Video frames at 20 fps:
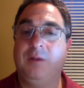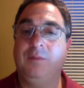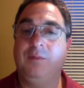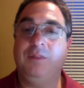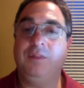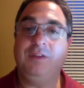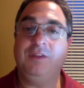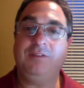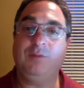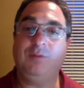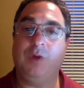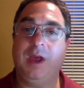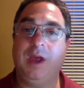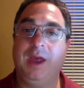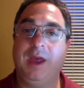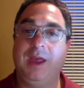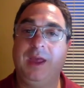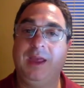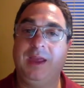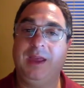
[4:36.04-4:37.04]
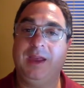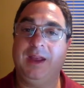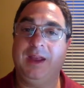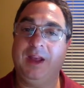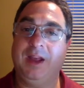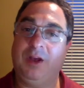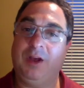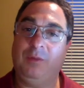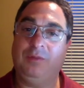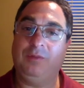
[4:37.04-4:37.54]
This way, it
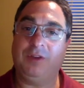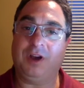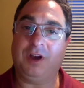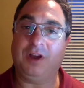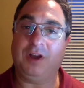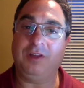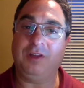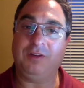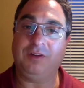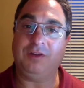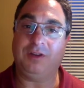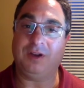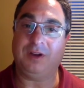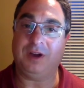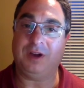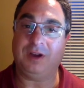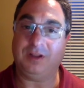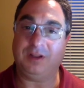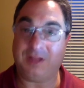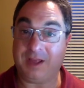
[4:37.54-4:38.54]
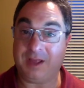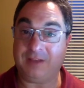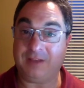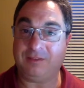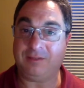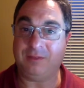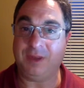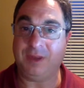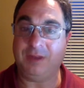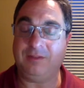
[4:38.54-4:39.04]
helps other
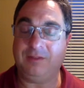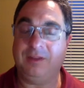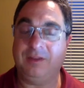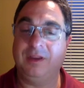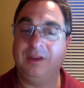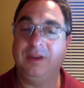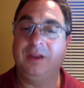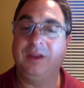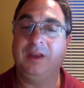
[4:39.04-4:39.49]
classmates